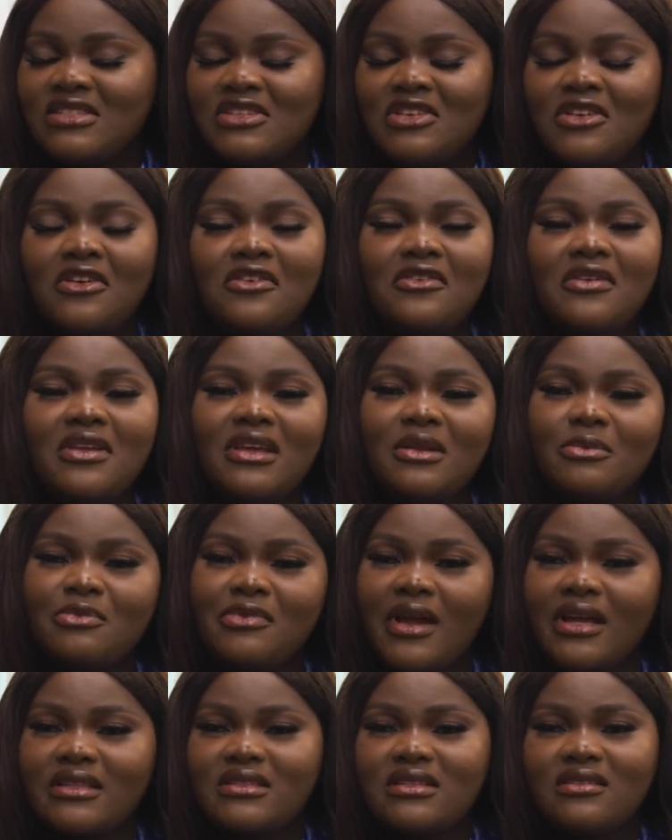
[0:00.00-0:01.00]
theory
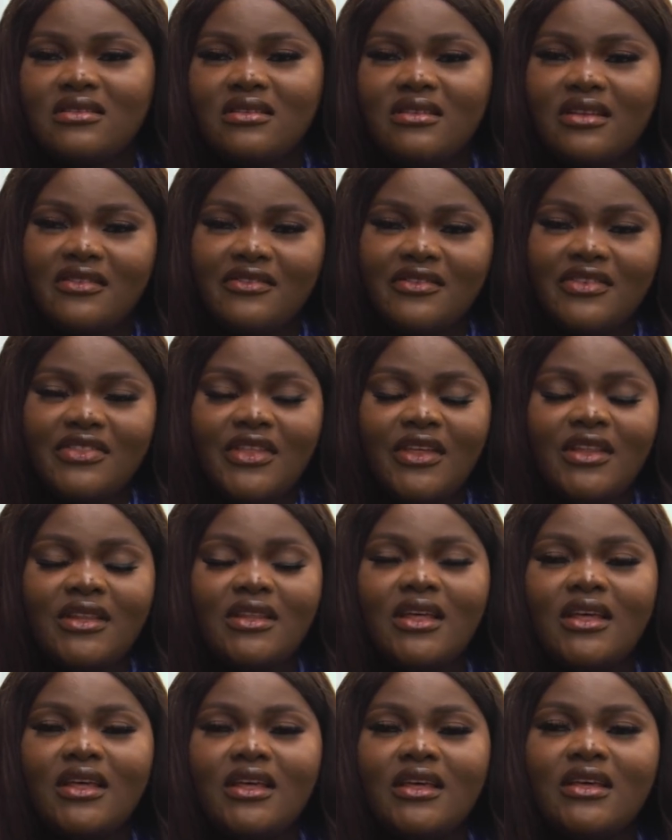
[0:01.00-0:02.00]
and practical,
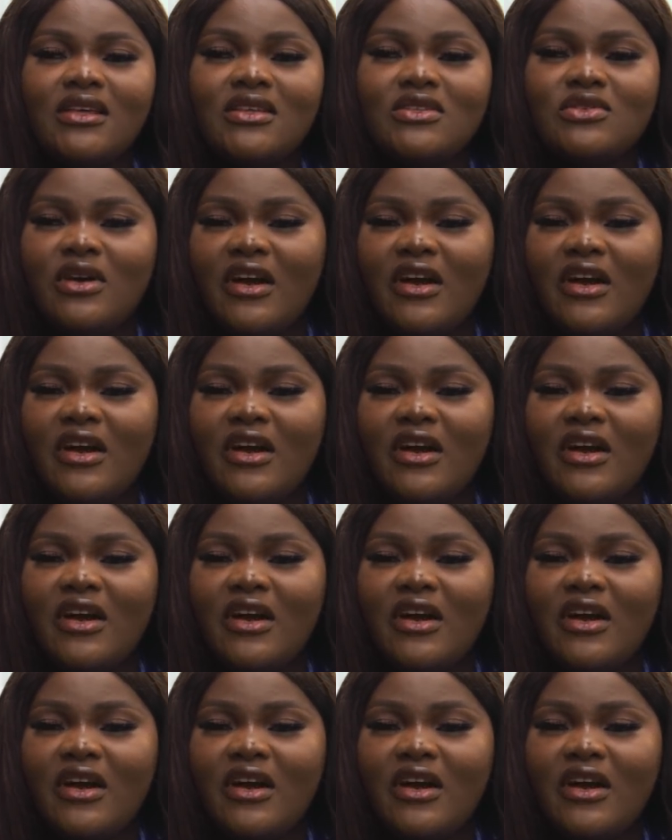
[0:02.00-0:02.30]
everything.